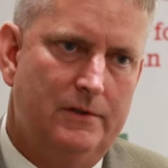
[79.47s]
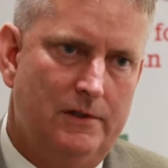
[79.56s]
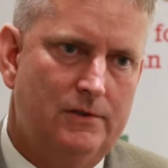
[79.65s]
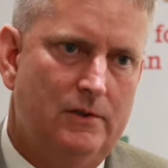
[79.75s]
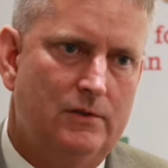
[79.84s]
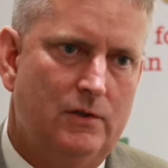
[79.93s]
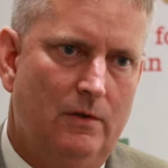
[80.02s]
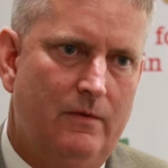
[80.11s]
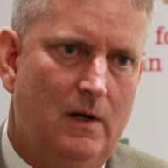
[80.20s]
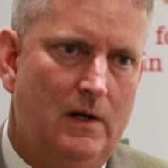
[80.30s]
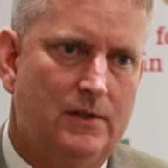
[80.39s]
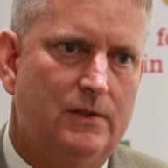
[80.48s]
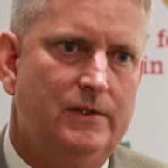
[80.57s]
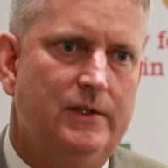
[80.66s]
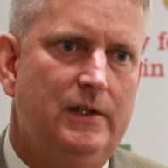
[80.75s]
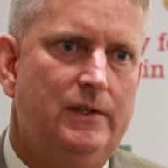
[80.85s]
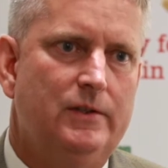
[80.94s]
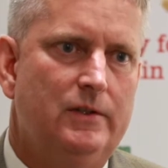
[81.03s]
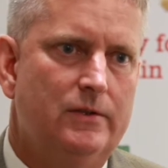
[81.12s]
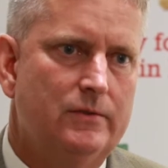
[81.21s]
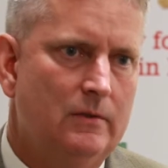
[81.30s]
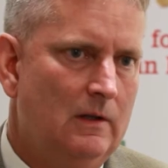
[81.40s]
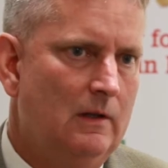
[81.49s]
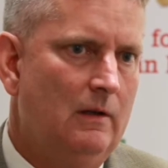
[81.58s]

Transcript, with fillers: resistance to the various diseases,